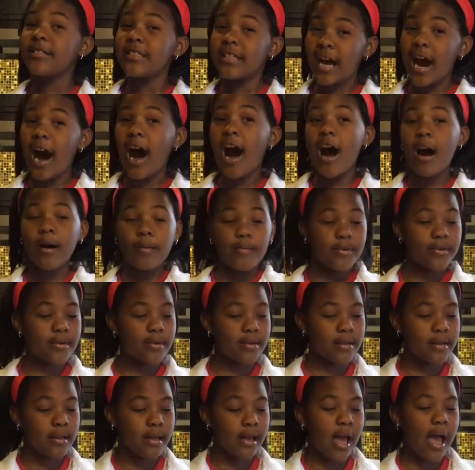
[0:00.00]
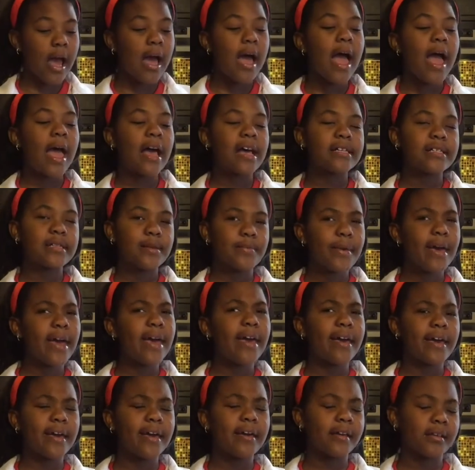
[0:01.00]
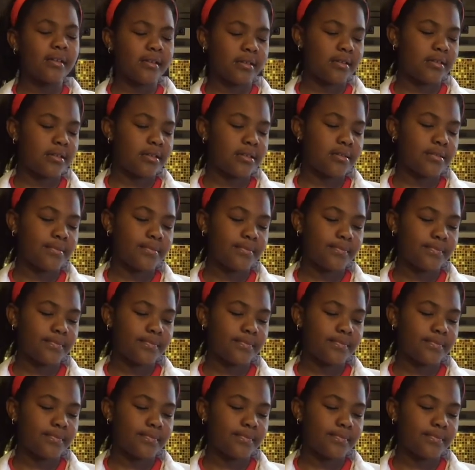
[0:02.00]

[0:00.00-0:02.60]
top, and some eggs.